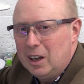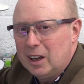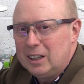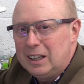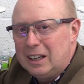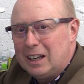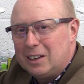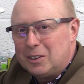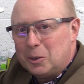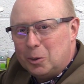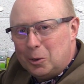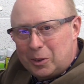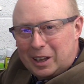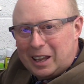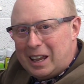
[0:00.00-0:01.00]
and it had
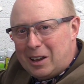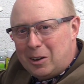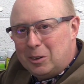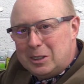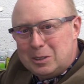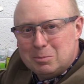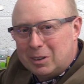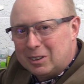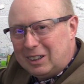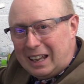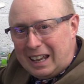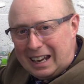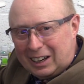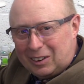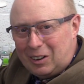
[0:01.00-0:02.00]
all these model
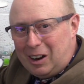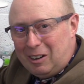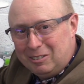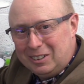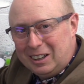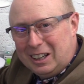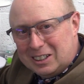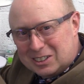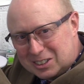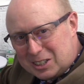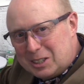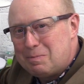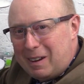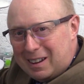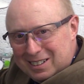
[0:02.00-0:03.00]
aircraft
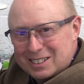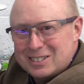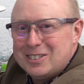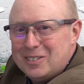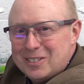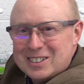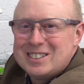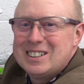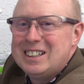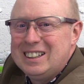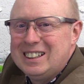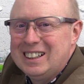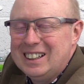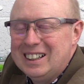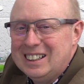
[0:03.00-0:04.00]
suspended from the
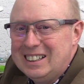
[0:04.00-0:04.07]
ceiling.